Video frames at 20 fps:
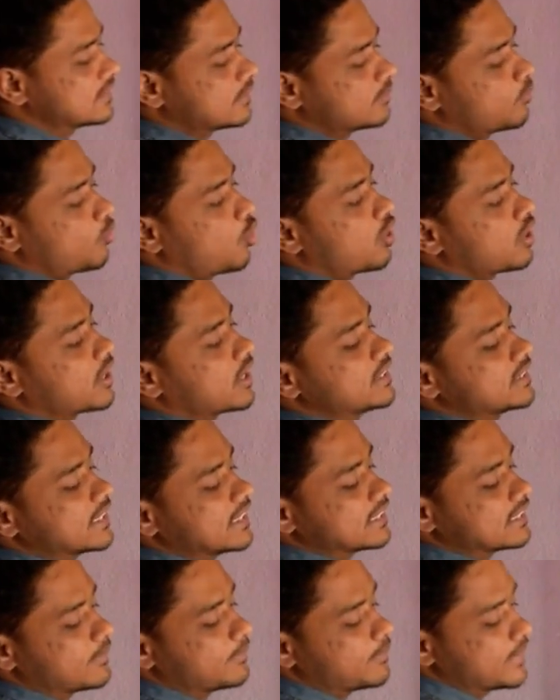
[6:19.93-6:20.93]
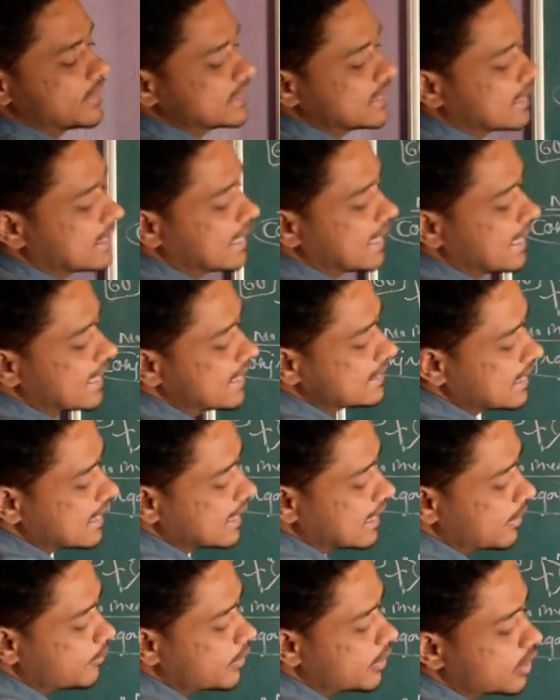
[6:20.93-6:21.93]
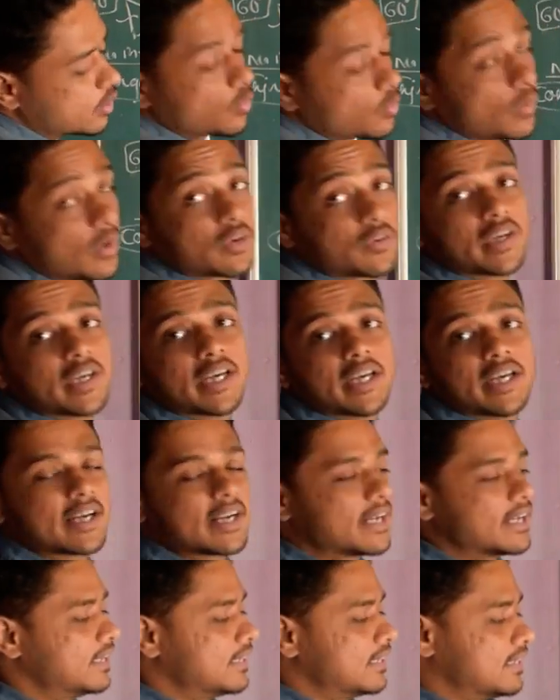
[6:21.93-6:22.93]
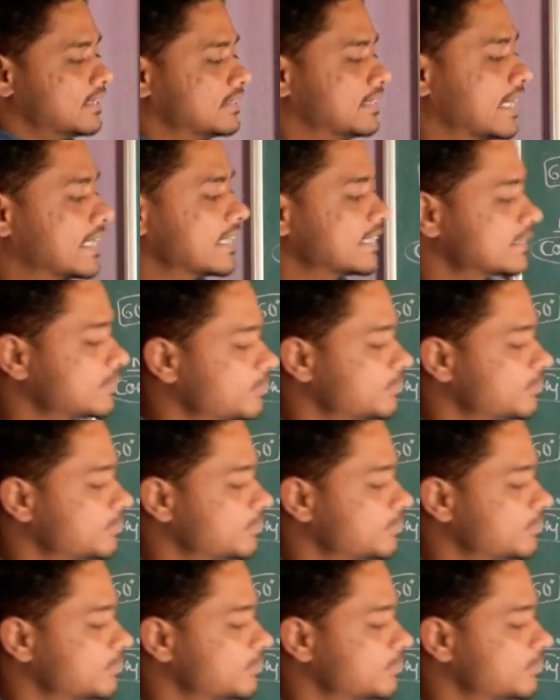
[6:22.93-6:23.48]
more conjugation means it can easily come into 120 degree, that is